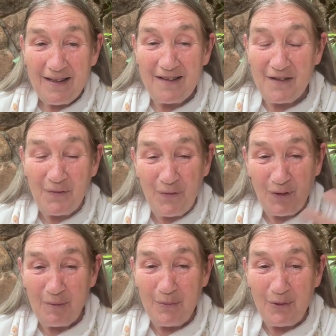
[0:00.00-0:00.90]
It's a
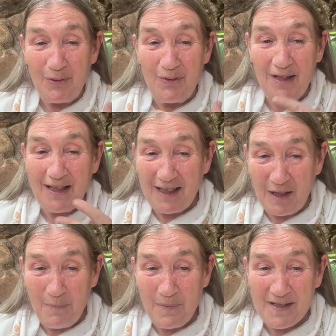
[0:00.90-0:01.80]
full moon
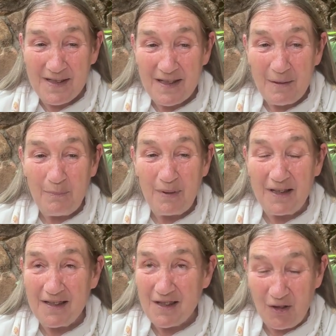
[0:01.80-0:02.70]
eclipse, but
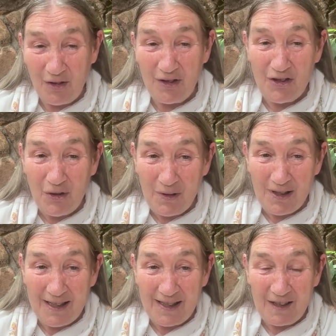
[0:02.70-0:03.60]
it's not a
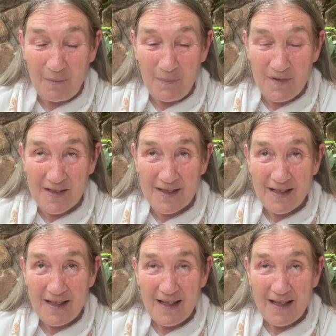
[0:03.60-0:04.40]
total eclipse.